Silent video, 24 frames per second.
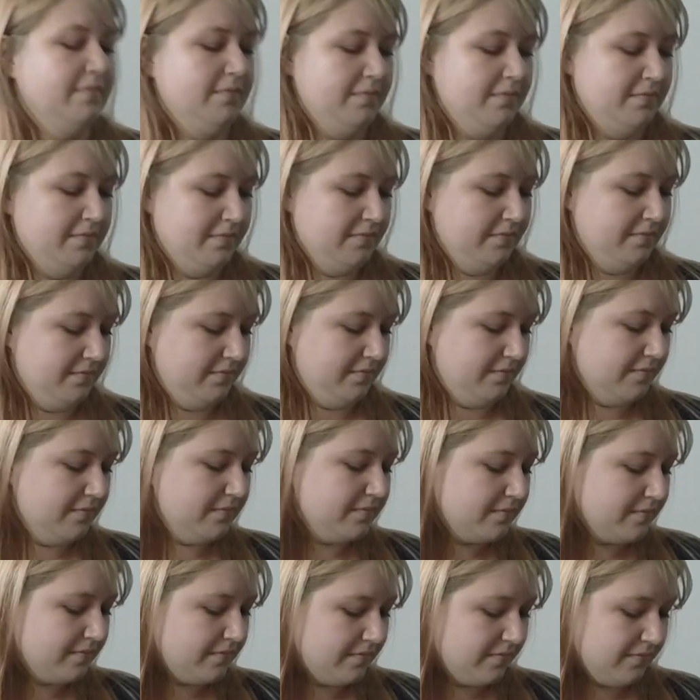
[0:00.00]

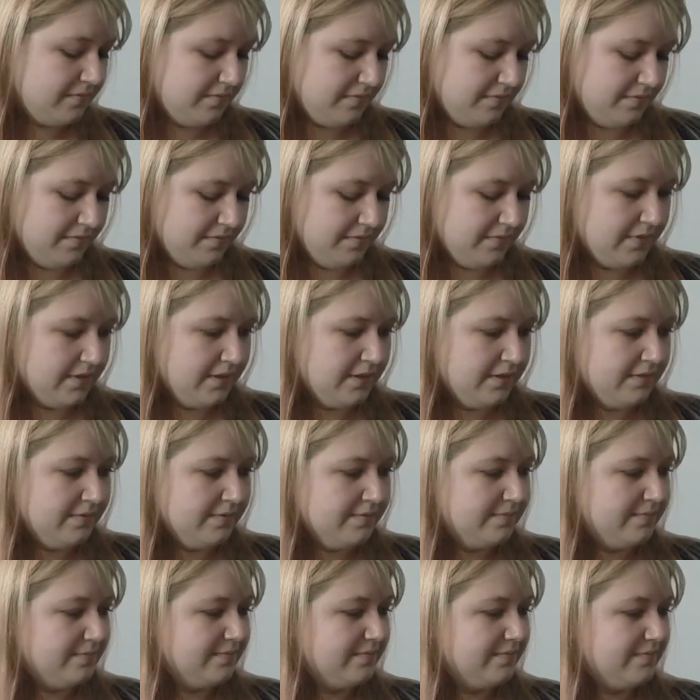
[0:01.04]

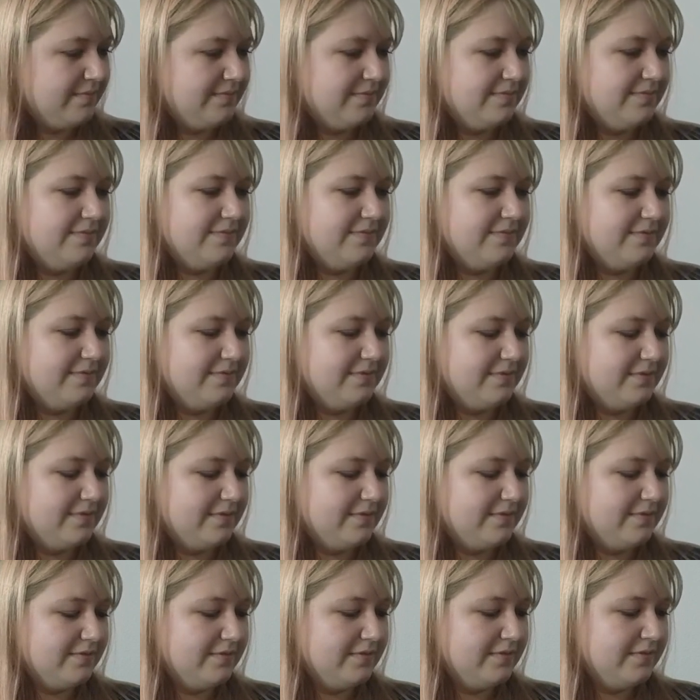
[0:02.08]

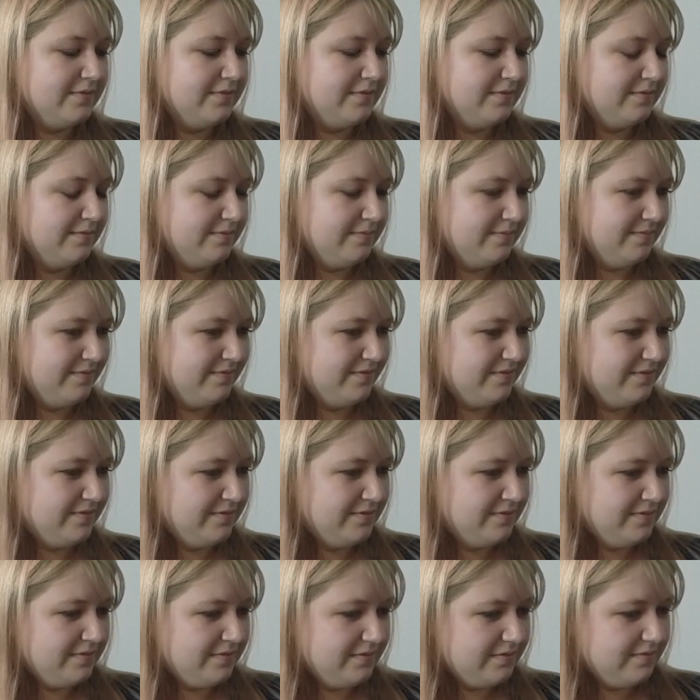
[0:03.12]

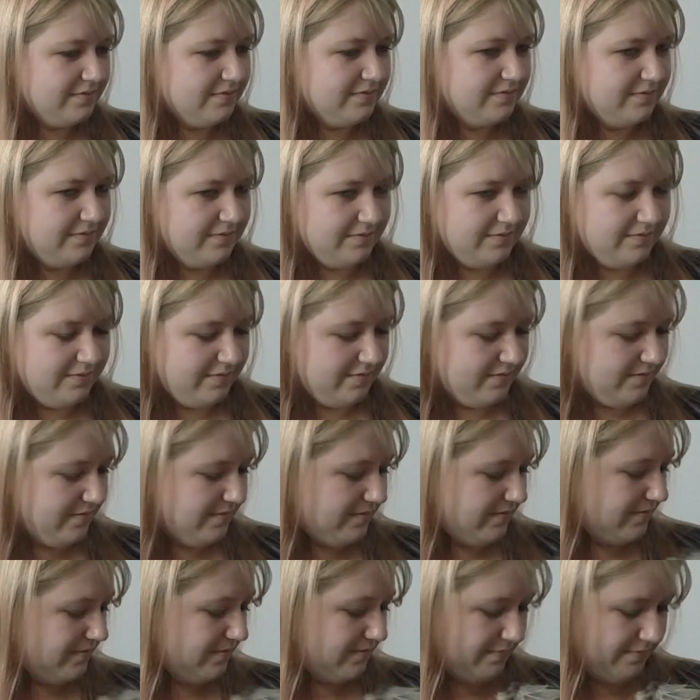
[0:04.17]

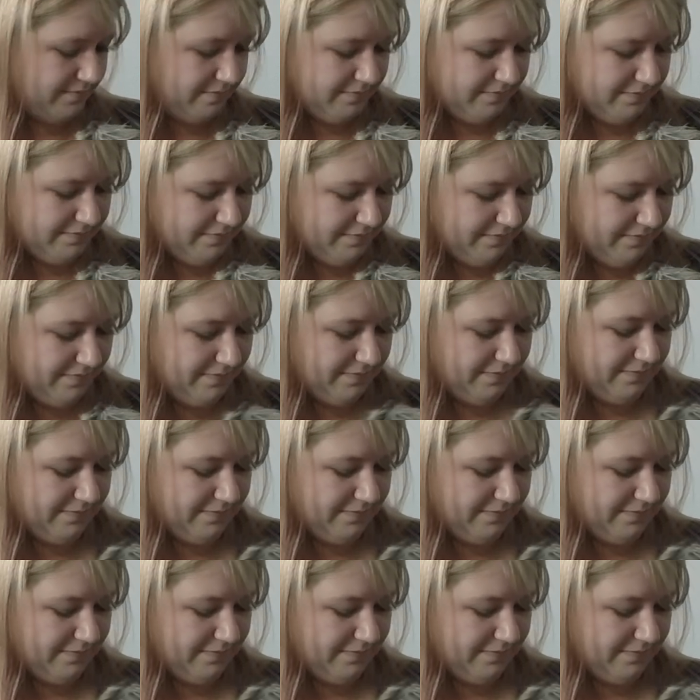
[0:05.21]
(not speaking)